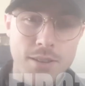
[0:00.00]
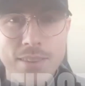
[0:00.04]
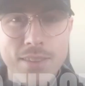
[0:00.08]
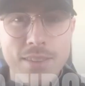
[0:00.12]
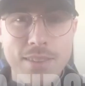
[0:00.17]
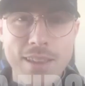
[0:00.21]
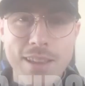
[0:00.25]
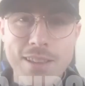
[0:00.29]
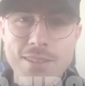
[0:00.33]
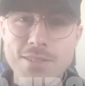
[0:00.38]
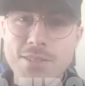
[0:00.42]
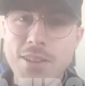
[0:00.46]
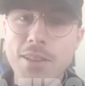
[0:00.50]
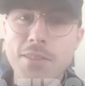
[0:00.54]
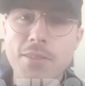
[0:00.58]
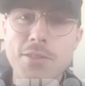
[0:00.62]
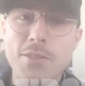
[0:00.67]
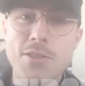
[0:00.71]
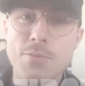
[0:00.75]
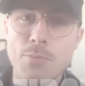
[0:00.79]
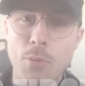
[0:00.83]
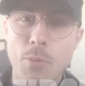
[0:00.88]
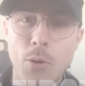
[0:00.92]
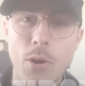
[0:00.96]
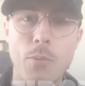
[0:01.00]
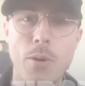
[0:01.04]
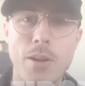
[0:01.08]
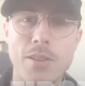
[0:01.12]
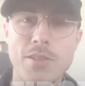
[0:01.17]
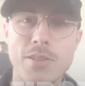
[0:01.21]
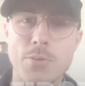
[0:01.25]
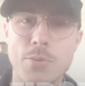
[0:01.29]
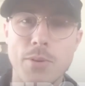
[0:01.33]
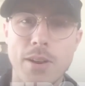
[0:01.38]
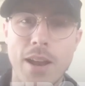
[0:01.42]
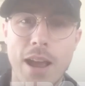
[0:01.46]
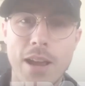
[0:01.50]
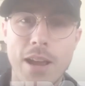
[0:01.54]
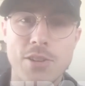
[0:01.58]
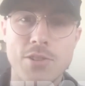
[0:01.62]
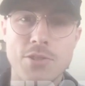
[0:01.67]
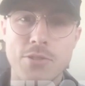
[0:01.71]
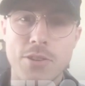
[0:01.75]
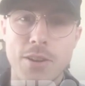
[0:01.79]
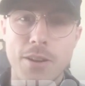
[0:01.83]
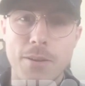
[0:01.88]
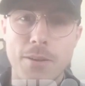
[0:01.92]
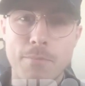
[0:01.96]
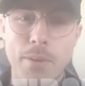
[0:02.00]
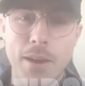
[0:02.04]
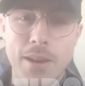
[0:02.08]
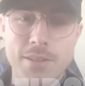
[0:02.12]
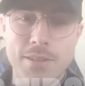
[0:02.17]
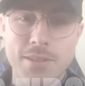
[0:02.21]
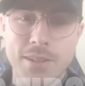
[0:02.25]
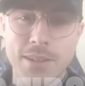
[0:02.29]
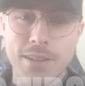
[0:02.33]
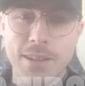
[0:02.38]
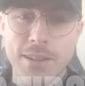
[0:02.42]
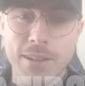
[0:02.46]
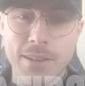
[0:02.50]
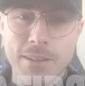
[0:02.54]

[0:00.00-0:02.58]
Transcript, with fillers: It's like the smaller one to an Astra, basically.